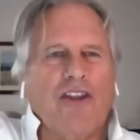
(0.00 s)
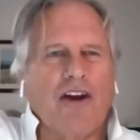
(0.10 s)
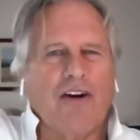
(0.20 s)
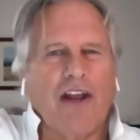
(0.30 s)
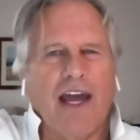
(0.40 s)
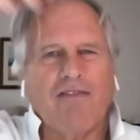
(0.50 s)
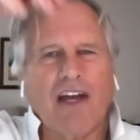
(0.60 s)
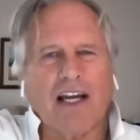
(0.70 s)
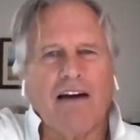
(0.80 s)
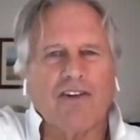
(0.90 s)
there to have
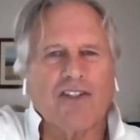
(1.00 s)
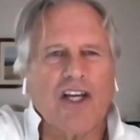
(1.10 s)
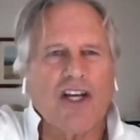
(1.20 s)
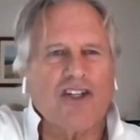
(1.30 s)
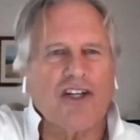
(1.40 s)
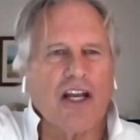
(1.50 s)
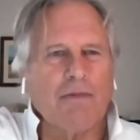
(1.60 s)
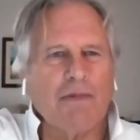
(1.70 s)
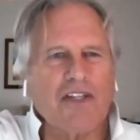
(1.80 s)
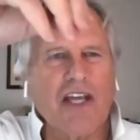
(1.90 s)
that conversation and
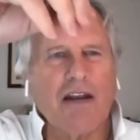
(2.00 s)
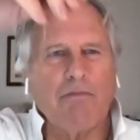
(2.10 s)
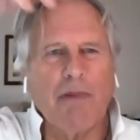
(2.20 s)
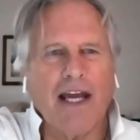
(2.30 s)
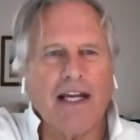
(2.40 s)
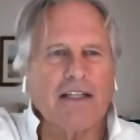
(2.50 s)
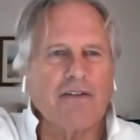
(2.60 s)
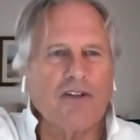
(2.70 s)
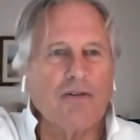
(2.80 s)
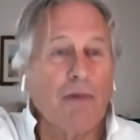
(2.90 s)
to be sent back to
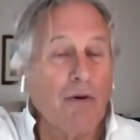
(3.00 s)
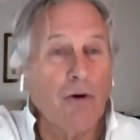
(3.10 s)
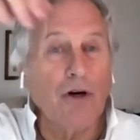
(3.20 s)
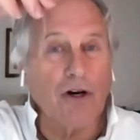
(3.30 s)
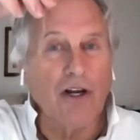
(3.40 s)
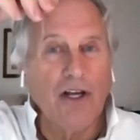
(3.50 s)
do my work